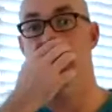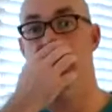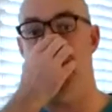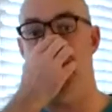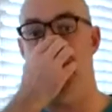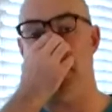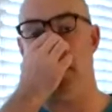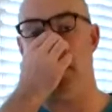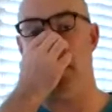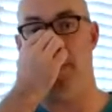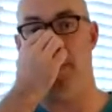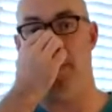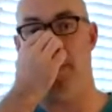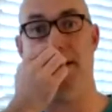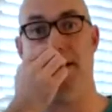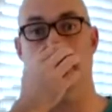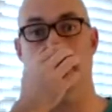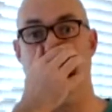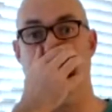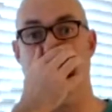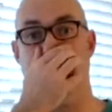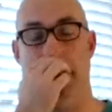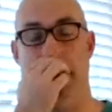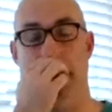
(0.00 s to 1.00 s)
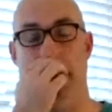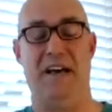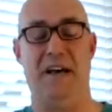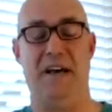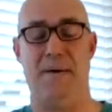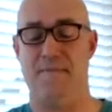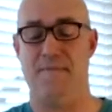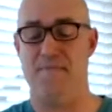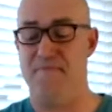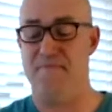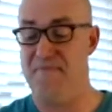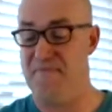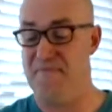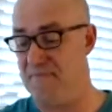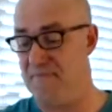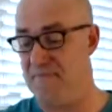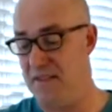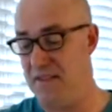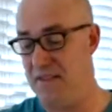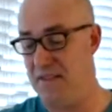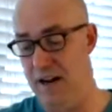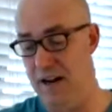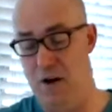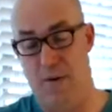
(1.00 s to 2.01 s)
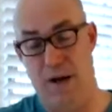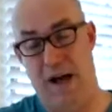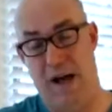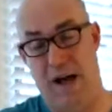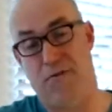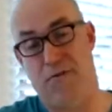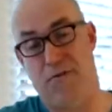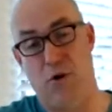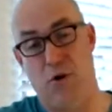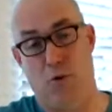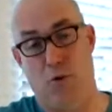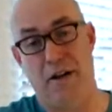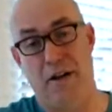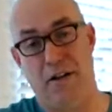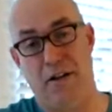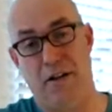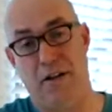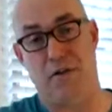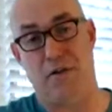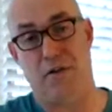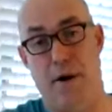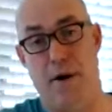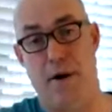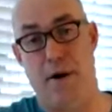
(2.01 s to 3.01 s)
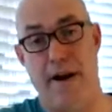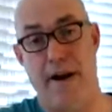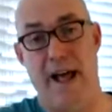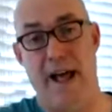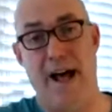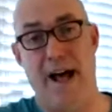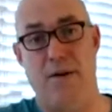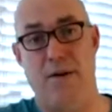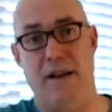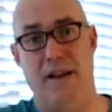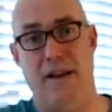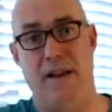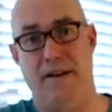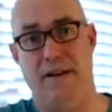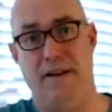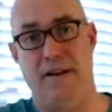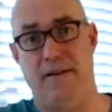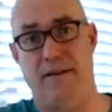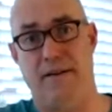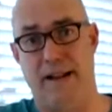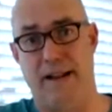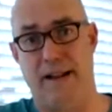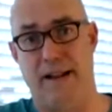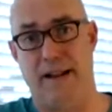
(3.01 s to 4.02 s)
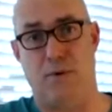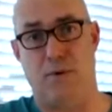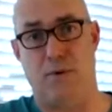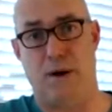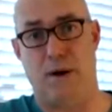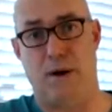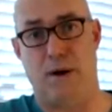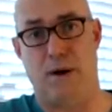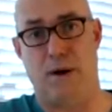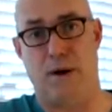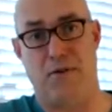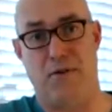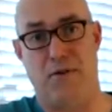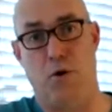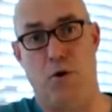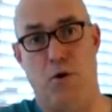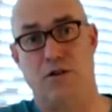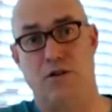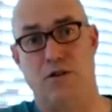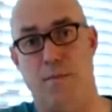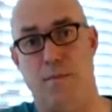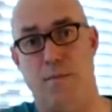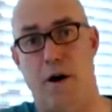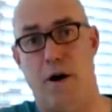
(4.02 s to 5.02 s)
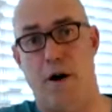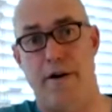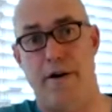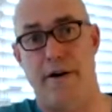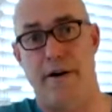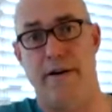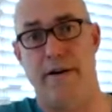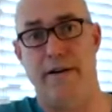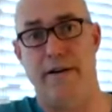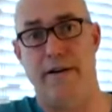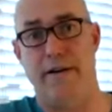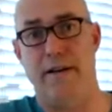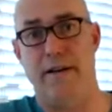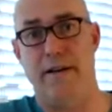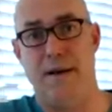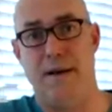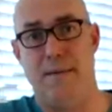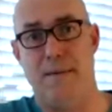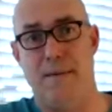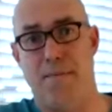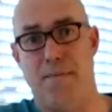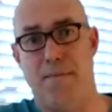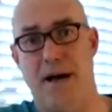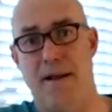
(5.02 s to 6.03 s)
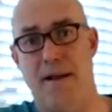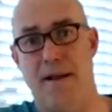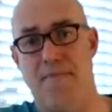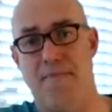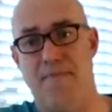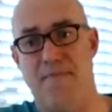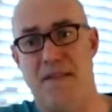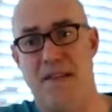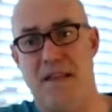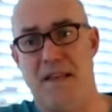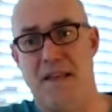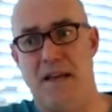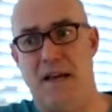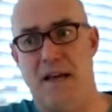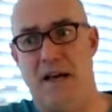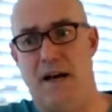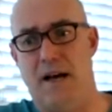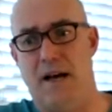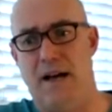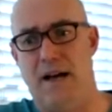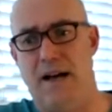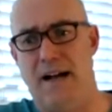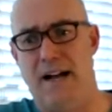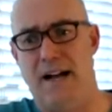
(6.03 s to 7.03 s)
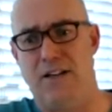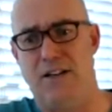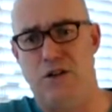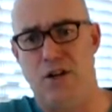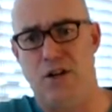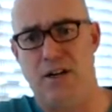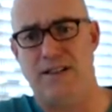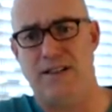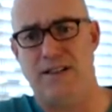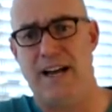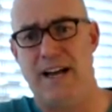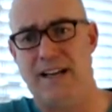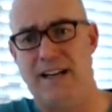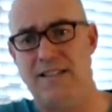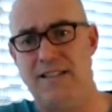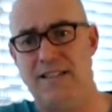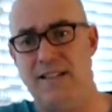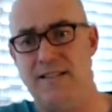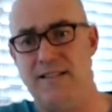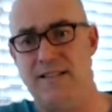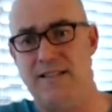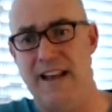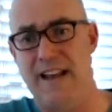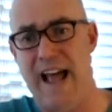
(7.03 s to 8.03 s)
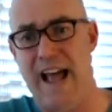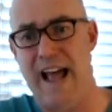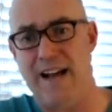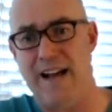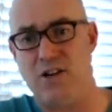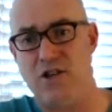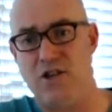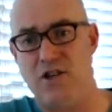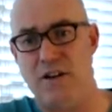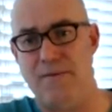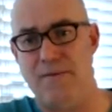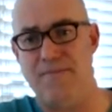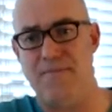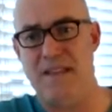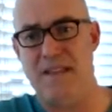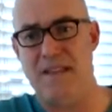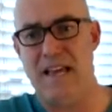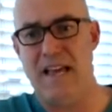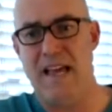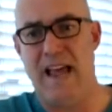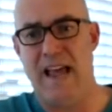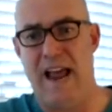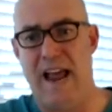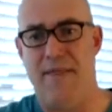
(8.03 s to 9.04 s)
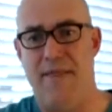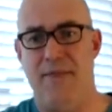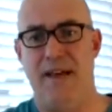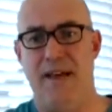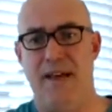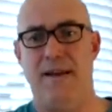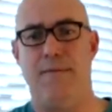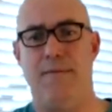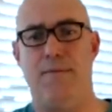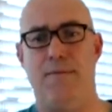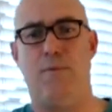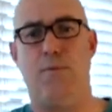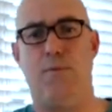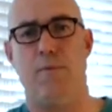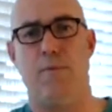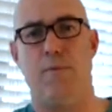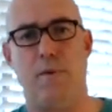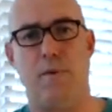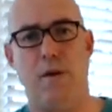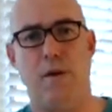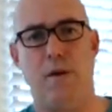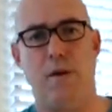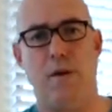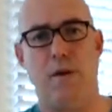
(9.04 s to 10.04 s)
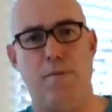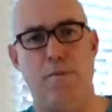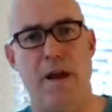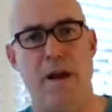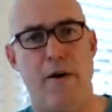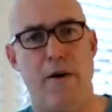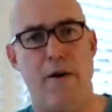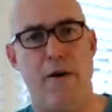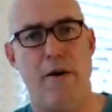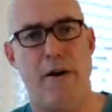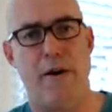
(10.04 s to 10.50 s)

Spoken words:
months and months. And, after a while, you start to burn out. And that's why you have to work smarter. But I took that consistent action. And then you marry